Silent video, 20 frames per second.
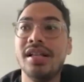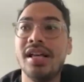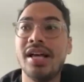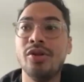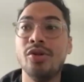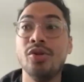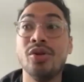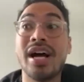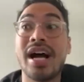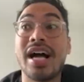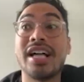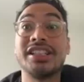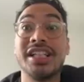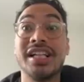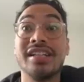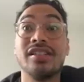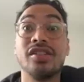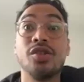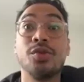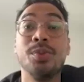and you
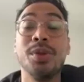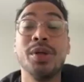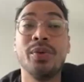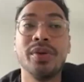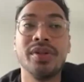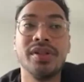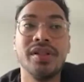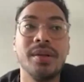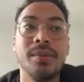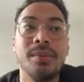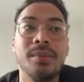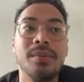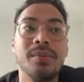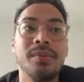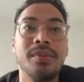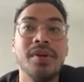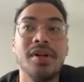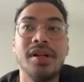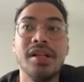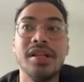actually get to speak with
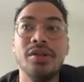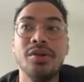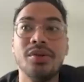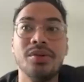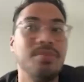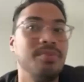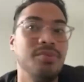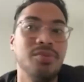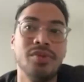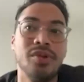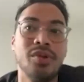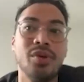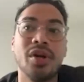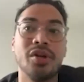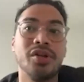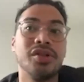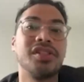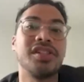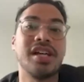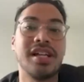them, you
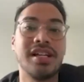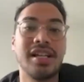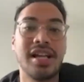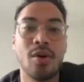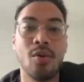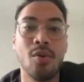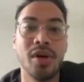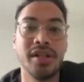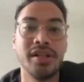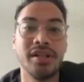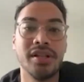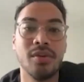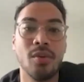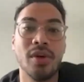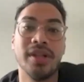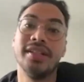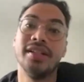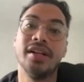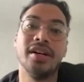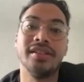understand like
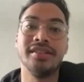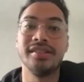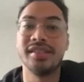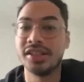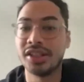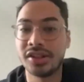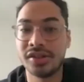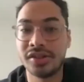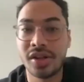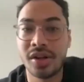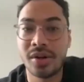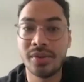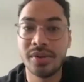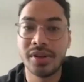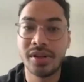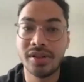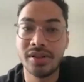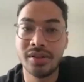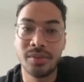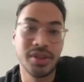what their intentions are
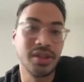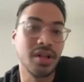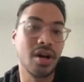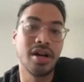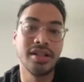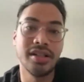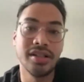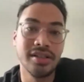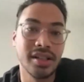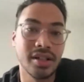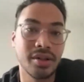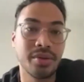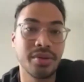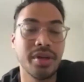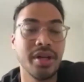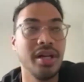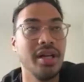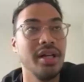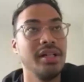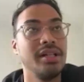with the art that they
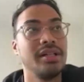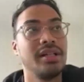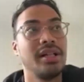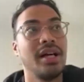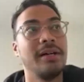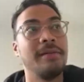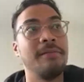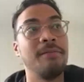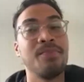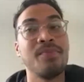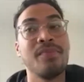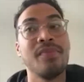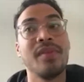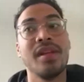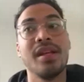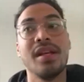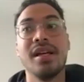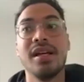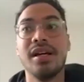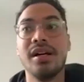create, and like
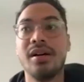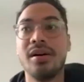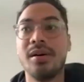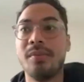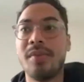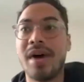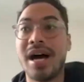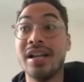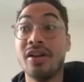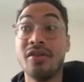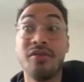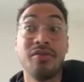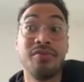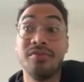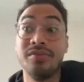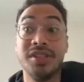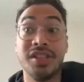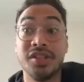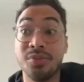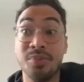I
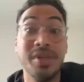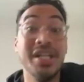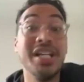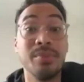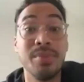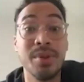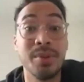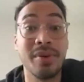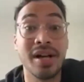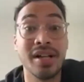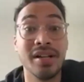love just meeting people.